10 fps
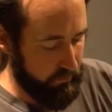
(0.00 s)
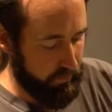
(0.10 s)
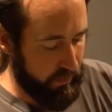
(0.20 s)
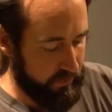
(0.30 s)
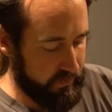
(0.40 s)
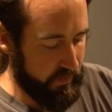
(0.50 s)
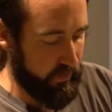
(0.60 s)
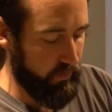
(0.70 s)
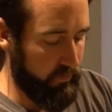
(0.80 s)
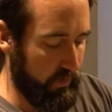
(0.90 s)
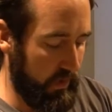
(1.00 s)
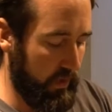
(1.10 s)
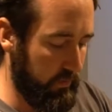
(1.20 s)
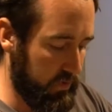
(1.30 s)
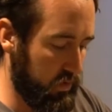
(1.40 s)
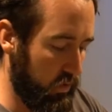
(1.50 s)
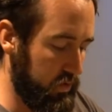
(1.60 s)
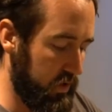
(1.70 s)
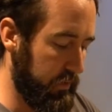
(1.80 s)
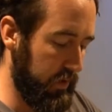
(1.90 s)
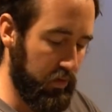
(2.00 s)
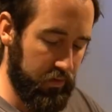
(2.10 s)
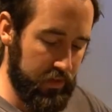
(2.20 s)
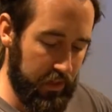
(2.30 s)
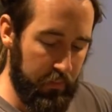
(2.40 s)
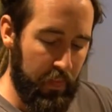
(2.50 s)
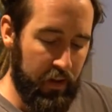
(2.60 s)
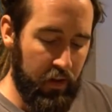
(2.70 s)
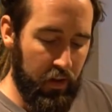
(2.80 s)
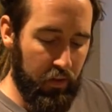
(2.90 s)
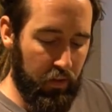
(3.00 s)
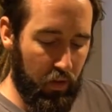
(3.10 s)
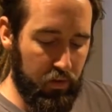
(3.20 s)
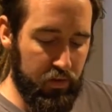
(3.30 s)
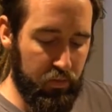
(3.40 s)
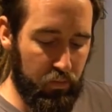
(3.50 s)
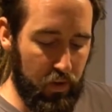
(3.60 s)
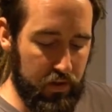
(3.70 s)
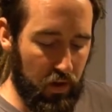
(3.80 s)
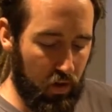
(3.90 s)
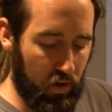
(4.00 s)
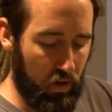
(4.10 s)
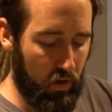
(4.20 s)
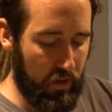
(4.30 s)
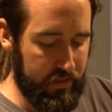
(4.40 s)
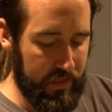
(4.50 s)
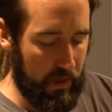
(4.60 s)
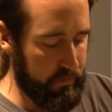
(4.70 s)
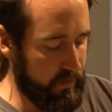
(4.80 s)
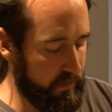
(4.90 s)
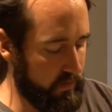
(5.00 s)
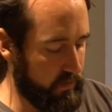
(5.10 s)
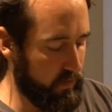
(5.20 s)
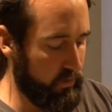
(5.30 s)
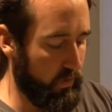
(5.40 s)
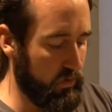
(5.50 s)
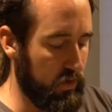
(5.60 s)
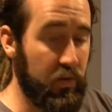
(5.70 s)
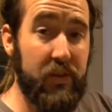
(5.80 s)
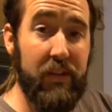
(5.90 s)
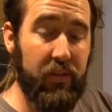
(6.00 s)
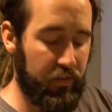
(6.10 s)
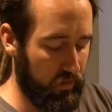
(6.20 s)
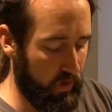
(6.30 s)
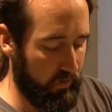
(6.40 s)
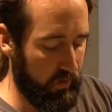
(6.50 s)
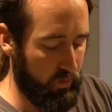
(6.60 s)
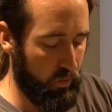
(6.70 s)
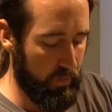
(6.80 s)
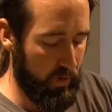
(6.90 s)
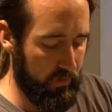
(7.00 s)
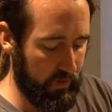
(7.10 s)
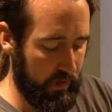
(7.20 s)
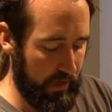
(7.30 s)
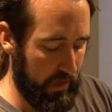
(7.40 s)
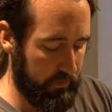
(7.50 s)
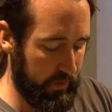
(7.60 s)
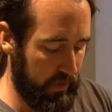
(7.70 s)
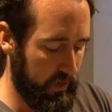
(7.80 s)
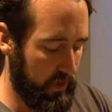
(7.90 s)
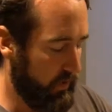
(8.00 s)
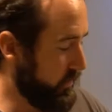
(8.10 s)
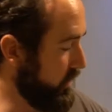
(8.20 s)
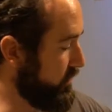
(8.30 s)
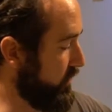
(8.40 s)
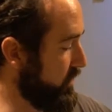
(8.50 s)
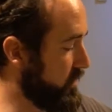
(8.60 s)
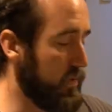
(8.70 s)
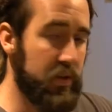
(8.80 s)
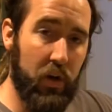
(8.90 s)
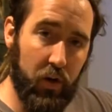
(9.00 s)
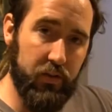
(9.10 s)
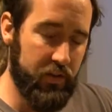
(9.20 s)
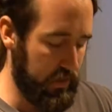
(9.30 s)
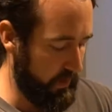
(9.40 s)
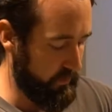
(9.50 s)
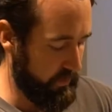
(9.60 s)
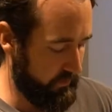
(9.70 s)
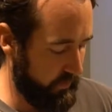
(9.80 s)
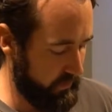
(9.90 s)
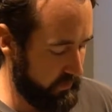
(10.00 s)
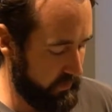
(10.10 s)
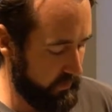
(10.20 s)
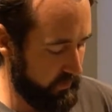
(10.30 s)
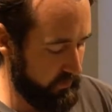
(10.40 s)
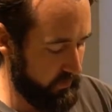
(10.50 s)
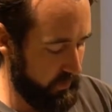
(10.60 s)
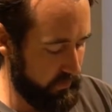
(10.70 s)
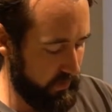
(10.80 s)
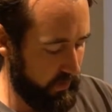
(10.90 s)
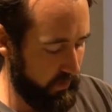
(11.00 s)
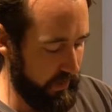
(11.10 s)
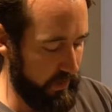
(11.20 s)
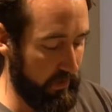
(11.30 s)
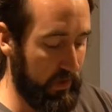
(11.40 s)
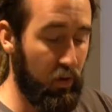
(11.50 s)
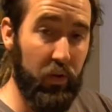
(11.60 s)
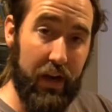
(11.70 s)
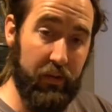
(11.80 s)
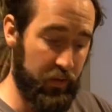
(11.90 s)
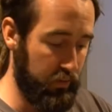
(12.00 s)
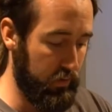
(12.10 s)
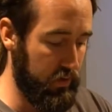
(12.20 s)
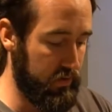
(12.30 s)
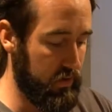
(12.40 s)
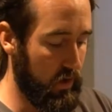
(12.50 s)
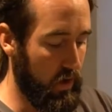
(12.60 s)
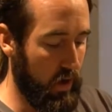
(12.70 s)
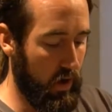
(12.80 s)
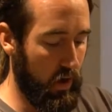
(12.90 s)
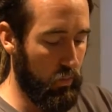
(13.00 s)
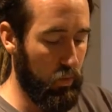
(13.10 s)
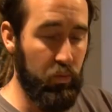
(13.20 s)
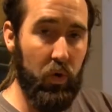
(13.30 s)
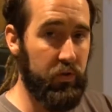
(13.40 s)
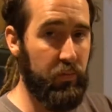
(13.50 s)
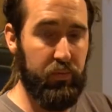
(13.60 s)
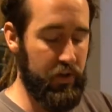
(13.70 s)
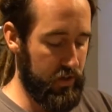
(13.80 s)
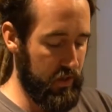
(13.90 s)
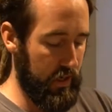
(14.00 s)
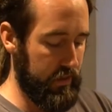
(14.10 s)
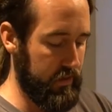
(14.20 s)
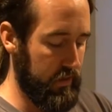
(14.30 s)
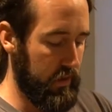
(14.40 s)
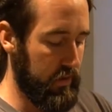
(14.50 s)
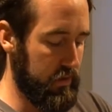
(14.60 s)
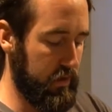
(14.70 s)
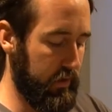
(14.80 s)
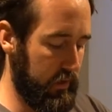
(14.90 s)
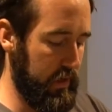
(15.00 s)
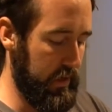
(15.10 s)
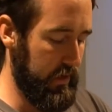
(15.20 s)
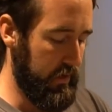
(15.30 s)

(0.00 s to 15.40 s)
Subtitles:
plastic of the saucer, because obviously those which are adapted to photosynthesizing will be perfectly happy. Those roots which aren't adapted to photosynthesizing, i.e. they're not aerial roots, will not appreciate suddenly